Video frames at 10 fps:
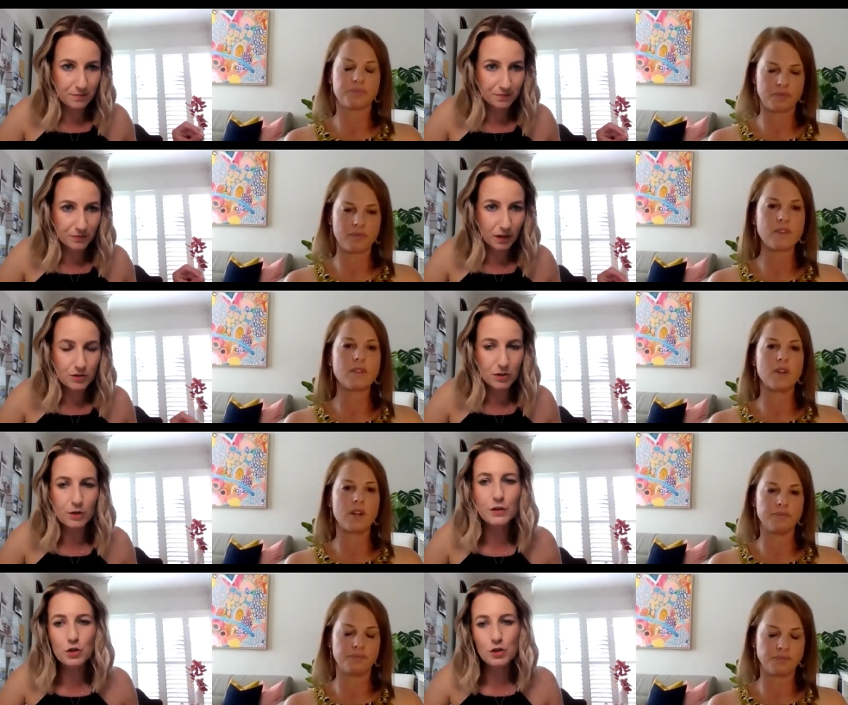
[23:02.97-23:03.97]
Speaker 1: So if you
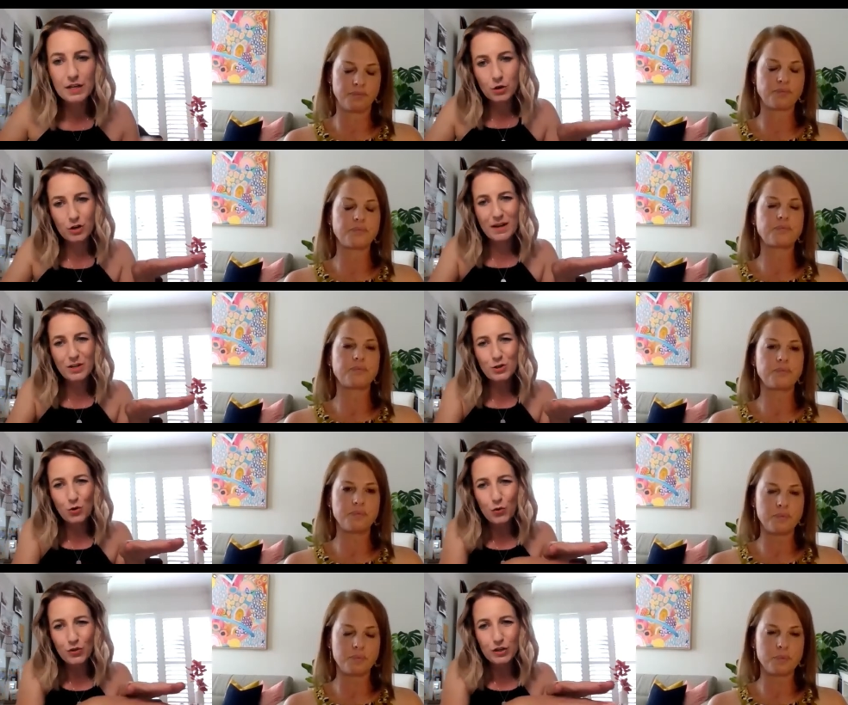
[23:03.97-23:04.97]
do that, you've got to make sure
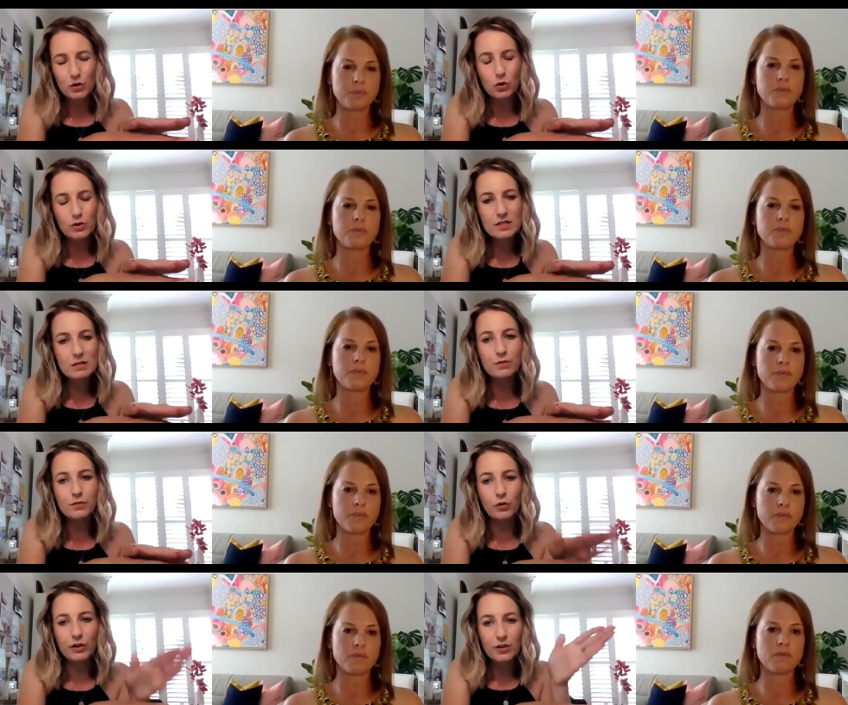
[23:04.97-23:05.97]
that your timber
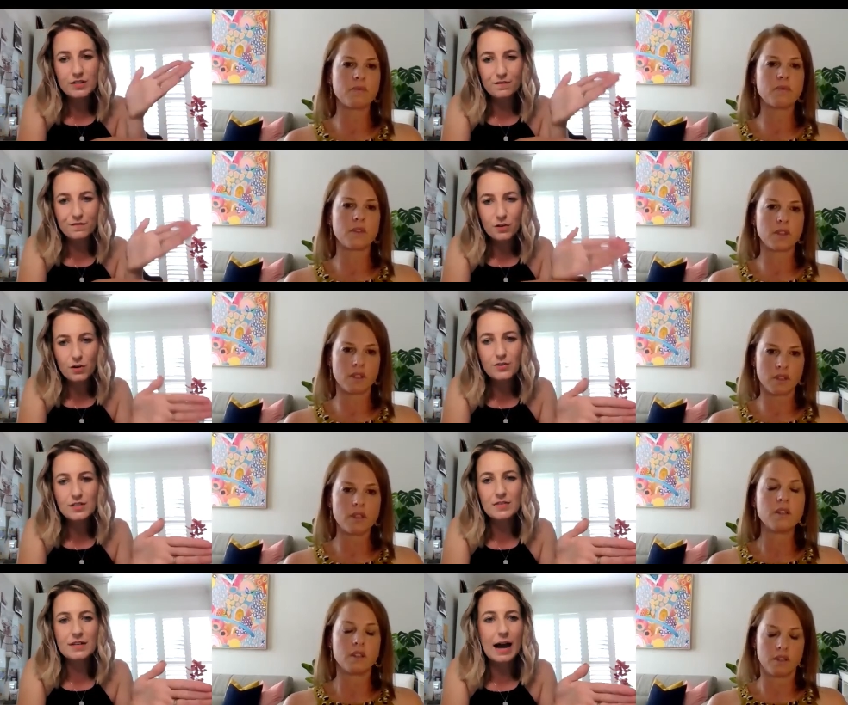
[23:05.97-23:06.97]
flooring goes in first, and then
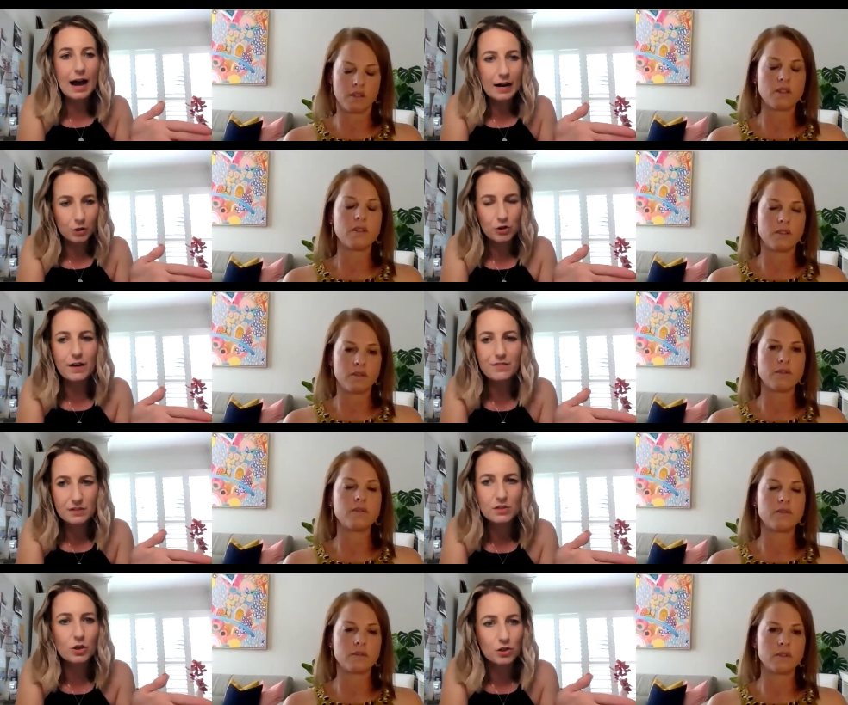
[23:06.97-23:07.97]
your architrave sits
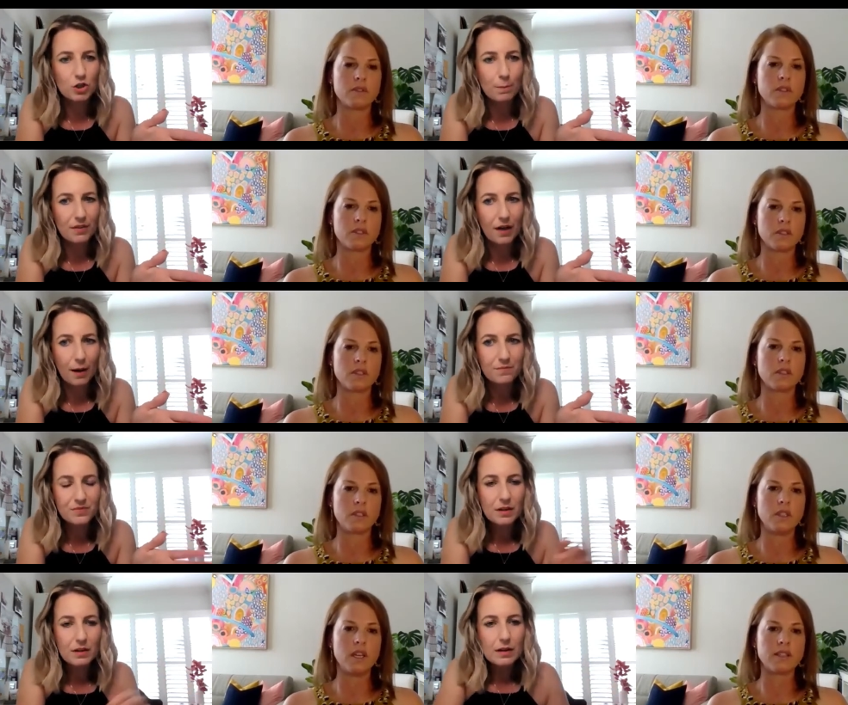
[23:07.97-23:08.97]
on top of that.
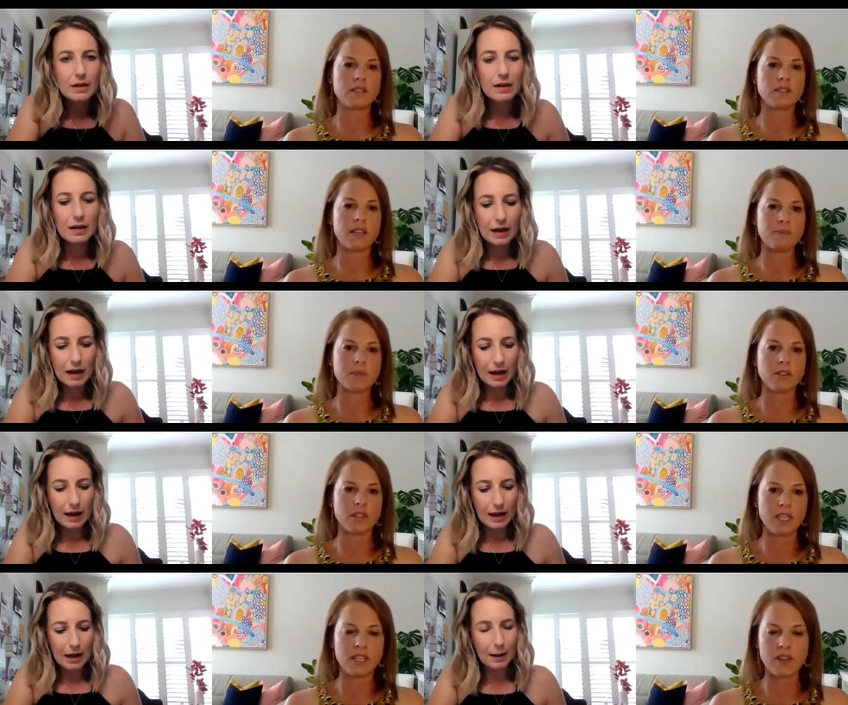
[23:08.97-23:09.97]
Speaker 2: Yes,
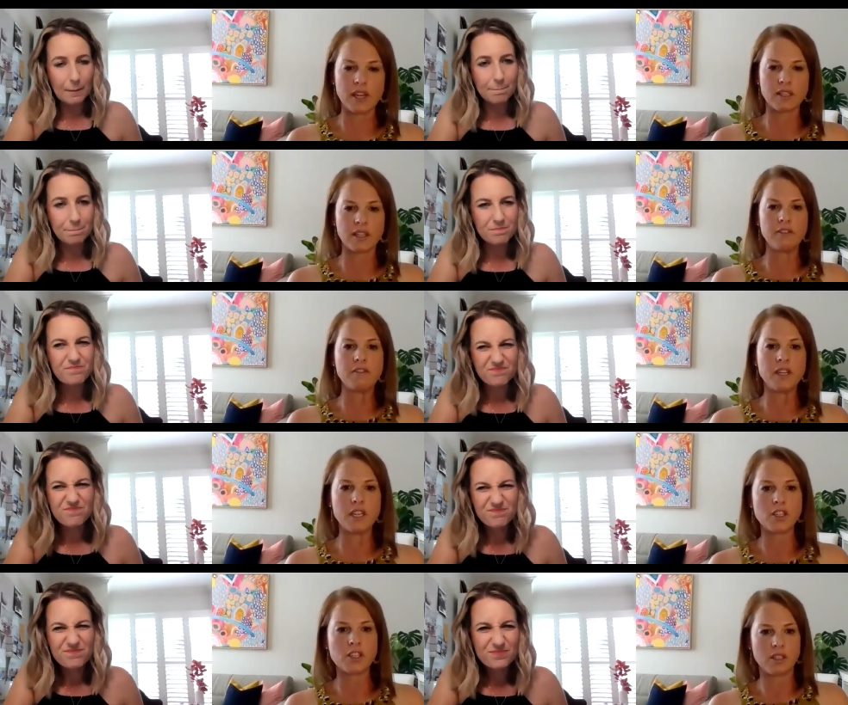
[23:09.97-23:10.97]
absolutely. Um, Give that clean
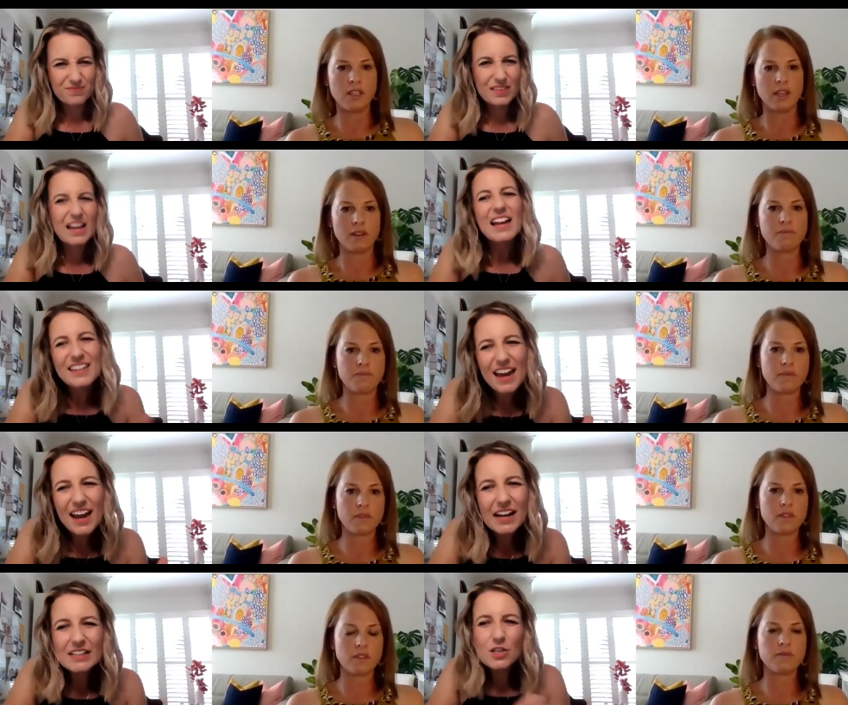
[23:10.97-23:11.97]
finish. Yeah. Yeah.
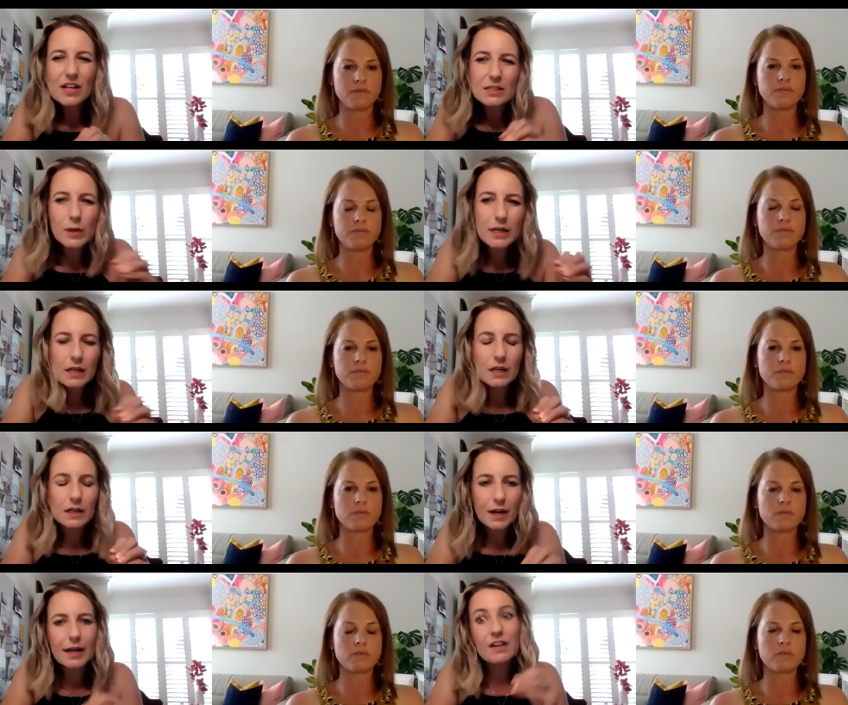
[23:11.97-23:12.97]
Speaker 1: So that's where you can.
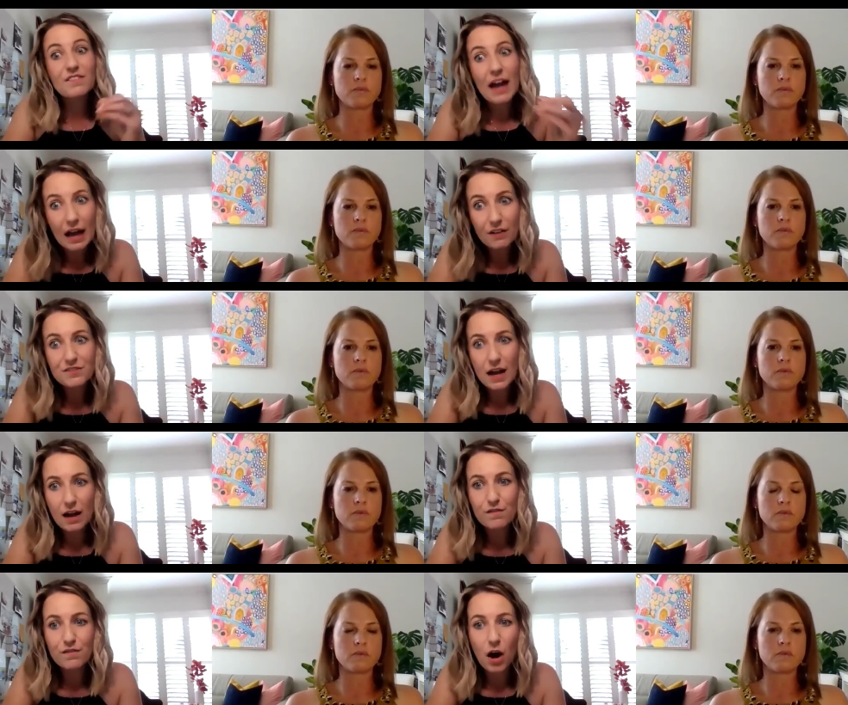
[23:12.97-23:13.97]
Okay, you have to have
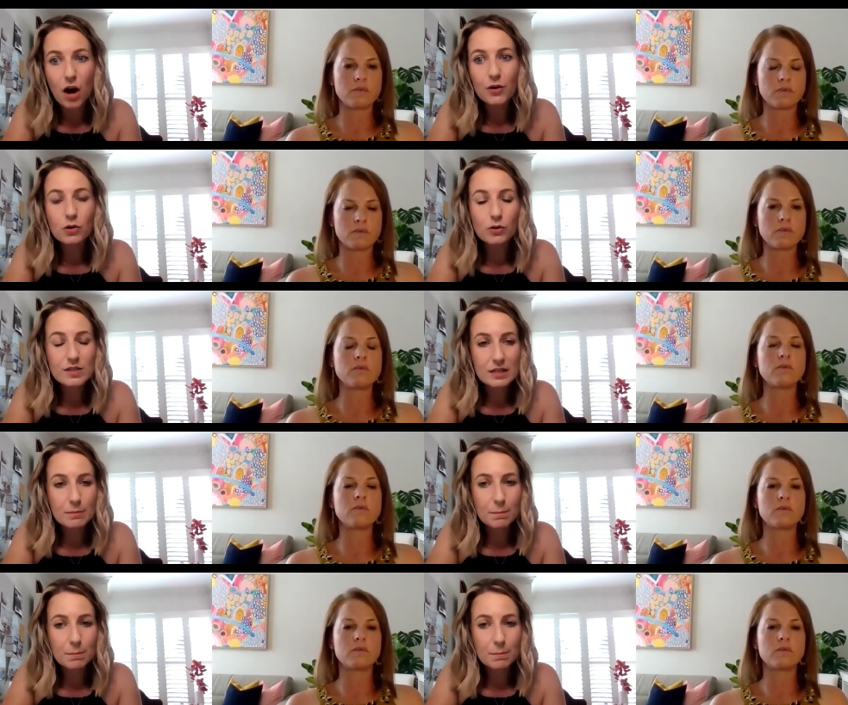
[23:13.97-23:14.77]
vinyl or timber